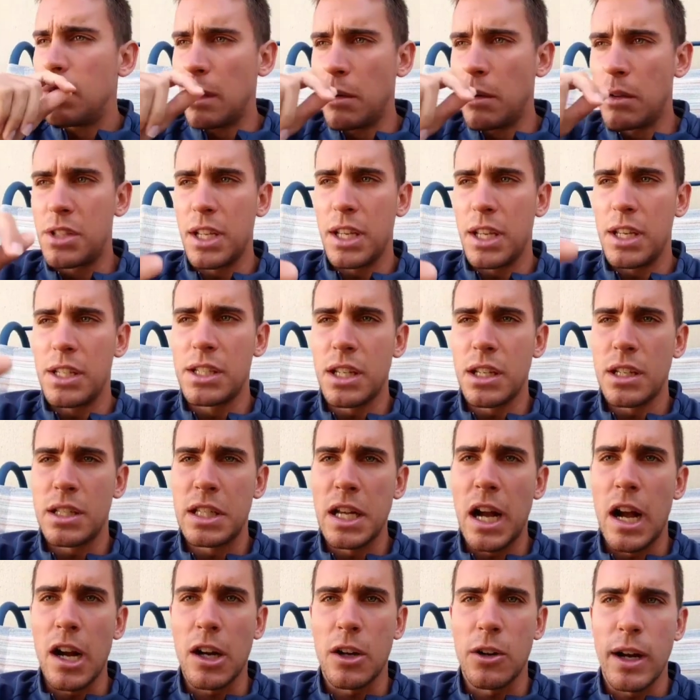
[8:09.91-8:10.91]
What I would say is
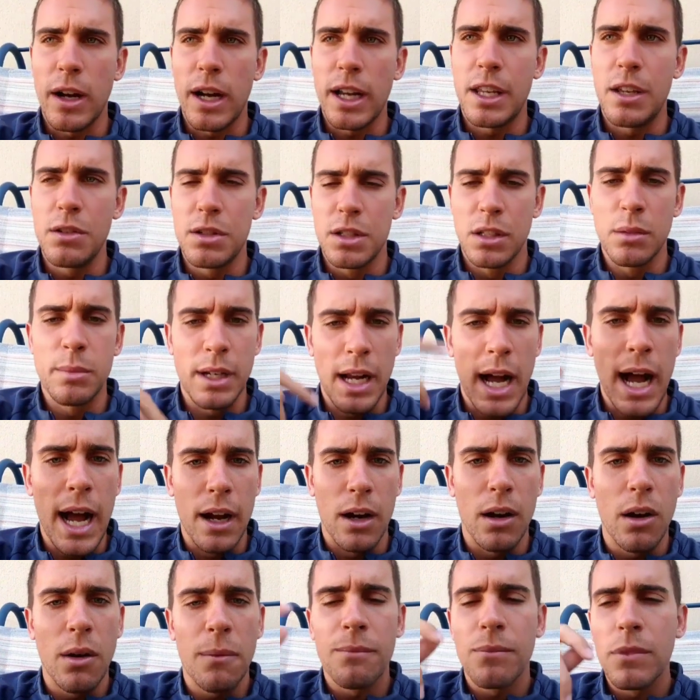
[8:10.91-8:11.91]
soccer IQ is a little bit
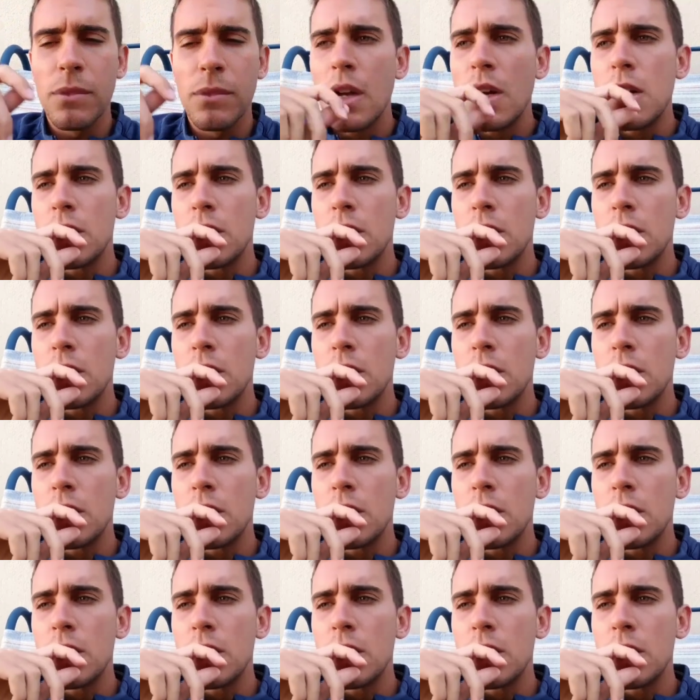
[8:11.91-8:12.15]
higher,